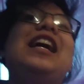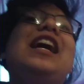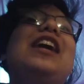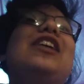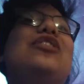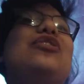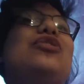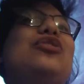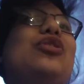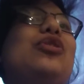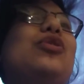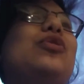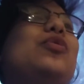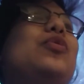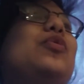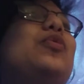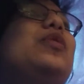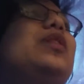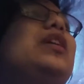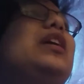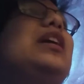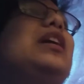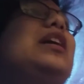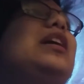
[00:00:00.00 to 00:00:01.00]
I go
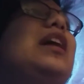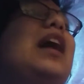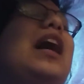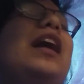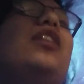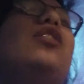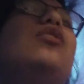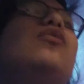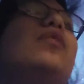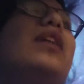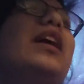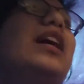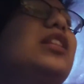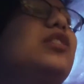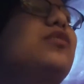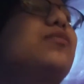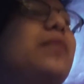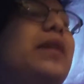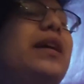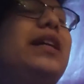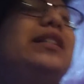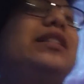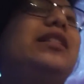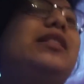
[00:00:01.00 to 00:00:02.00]
against
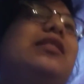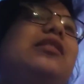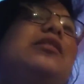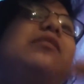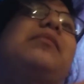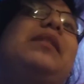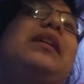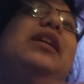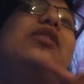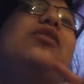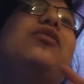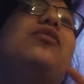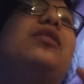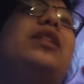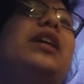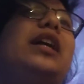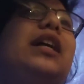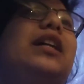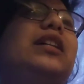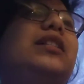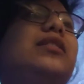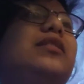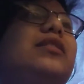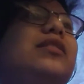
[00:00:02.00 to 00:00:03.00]
racism, I go
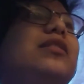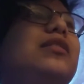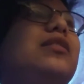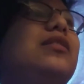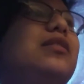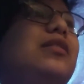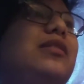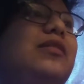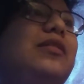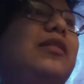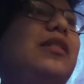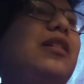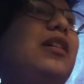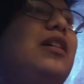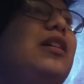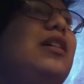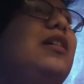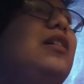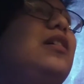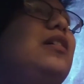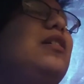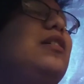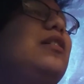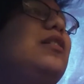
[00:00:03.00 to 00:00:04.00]
against
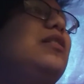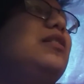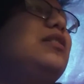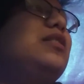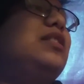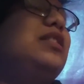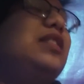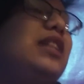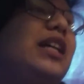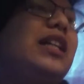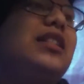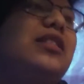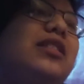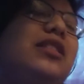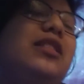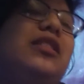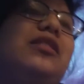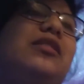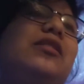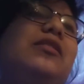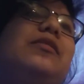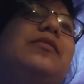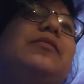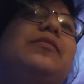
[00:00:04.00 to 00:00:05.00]

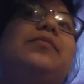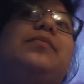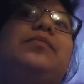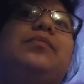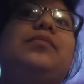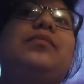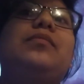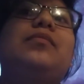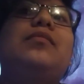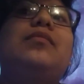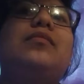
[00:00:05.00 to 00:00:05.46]
sexism,